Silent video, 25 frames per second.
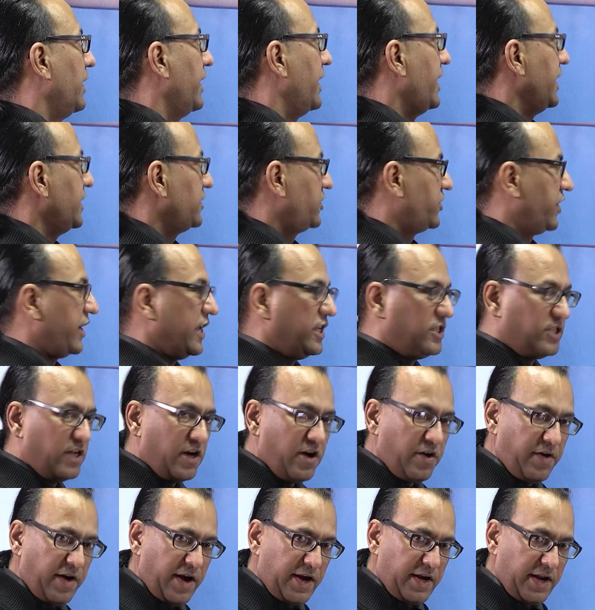is
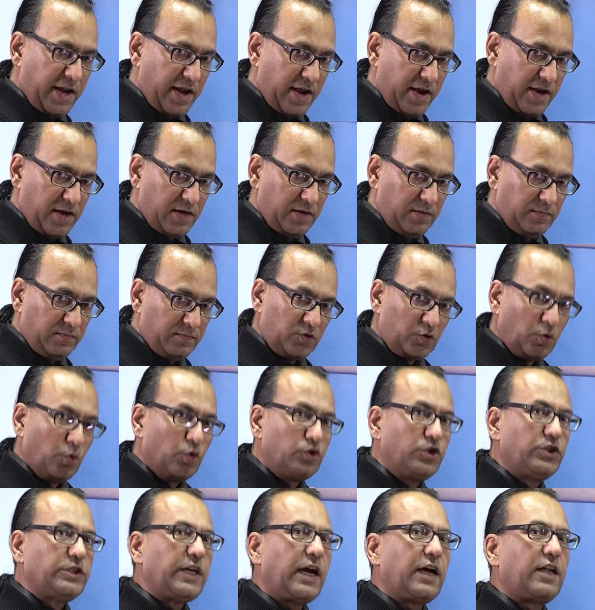regenerating, to
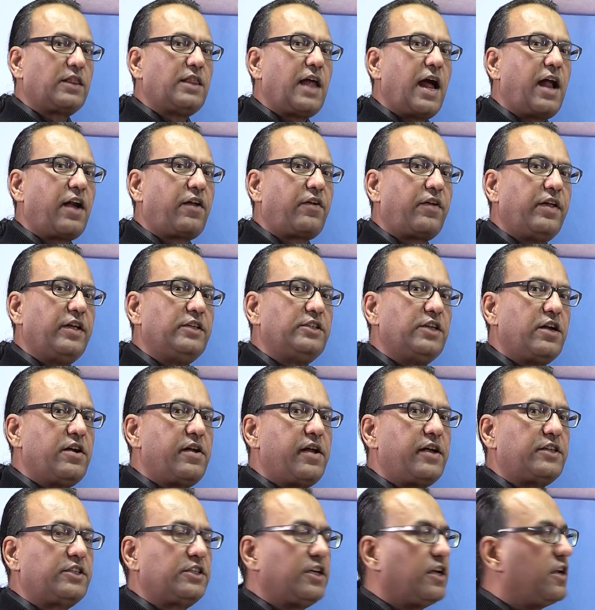check that
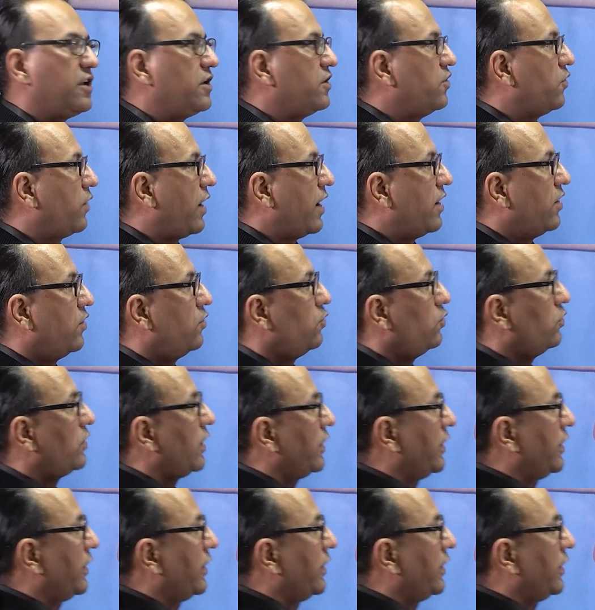regeneration, you can do the